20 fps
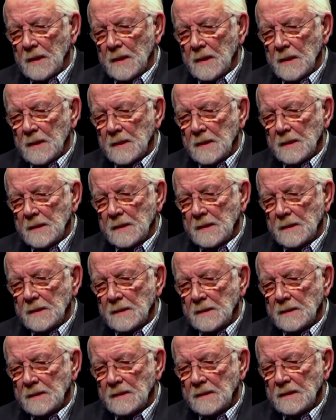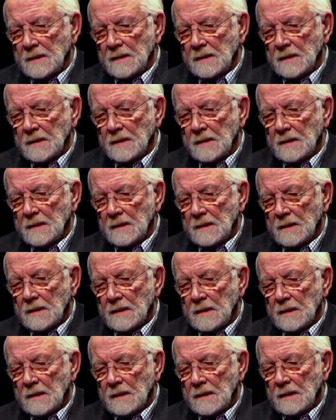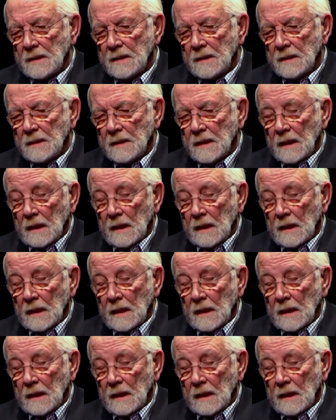(silence)